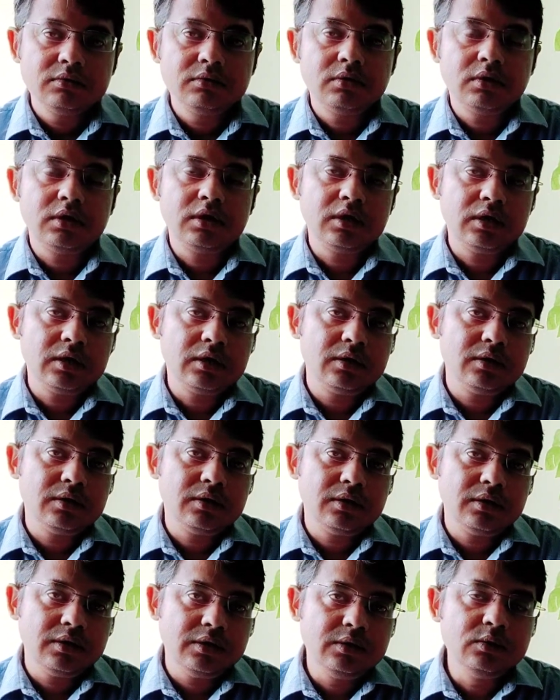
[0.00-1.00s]

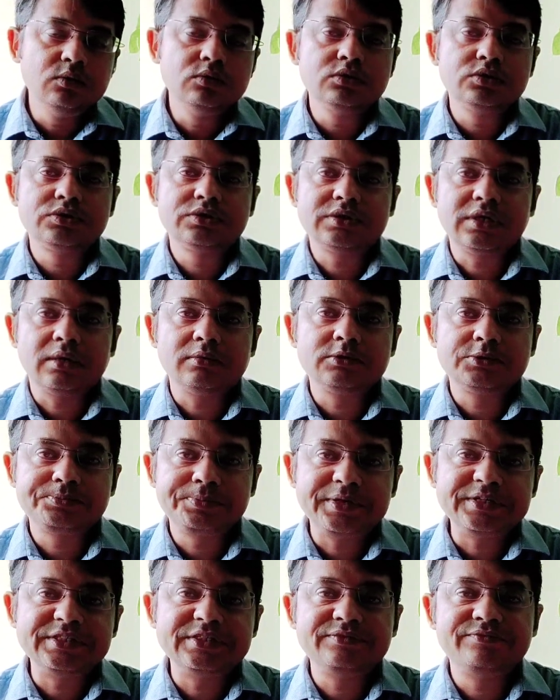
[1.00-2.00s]
use some
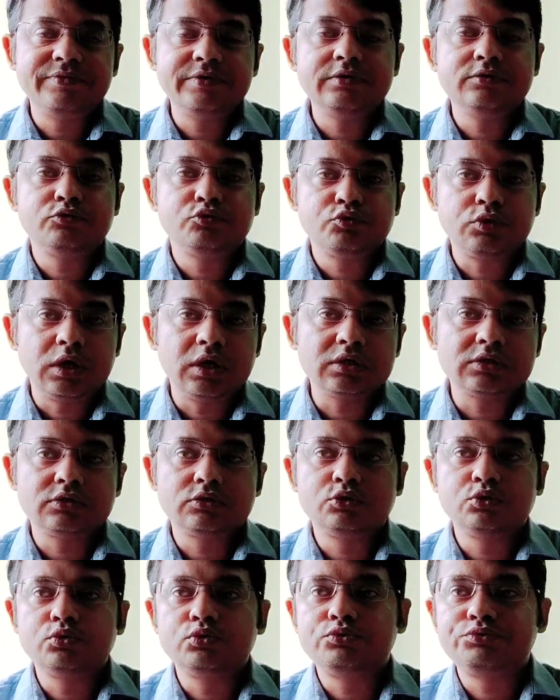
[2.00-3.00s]
specific
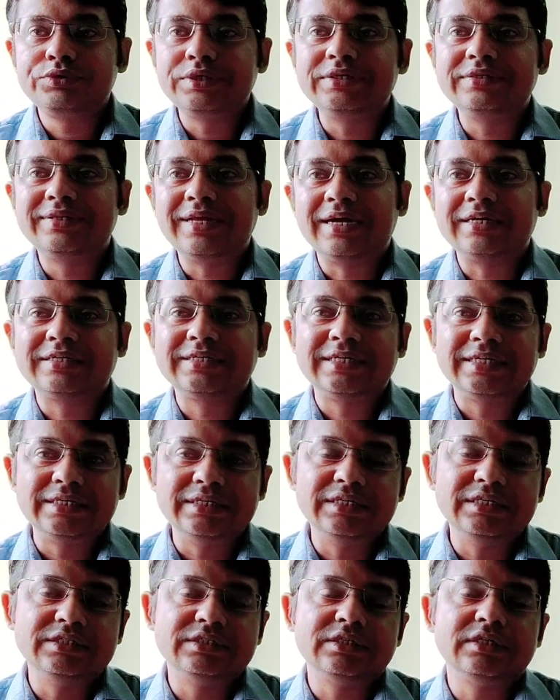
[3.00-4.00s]
drugs to treat that
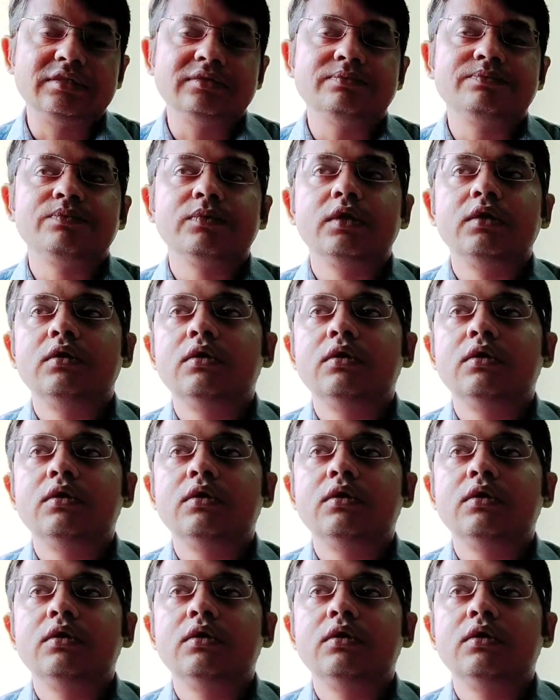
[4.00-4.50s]
condition.